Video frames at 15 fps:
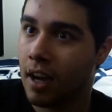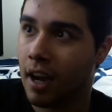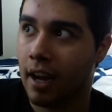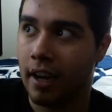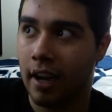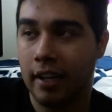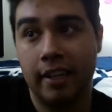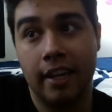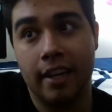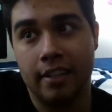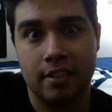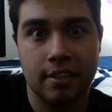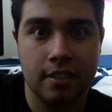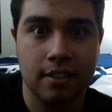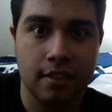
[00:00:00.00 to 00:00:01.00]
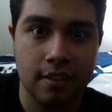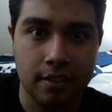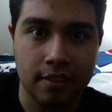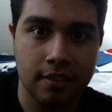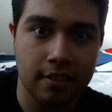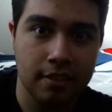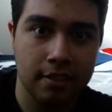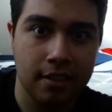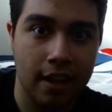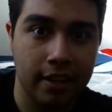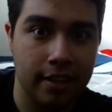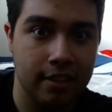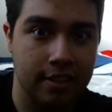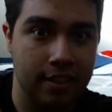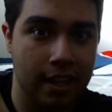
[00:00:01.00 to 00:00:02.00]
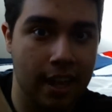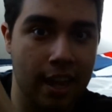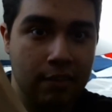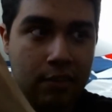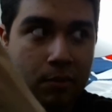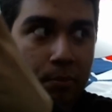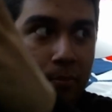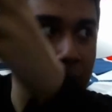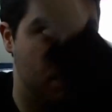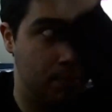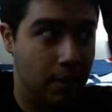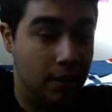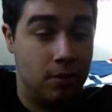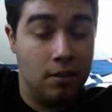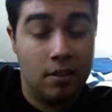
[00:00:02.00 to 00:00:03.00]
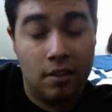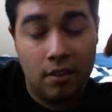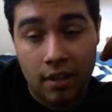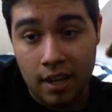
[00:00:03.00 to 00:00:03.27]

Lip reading: I guess they have to pedal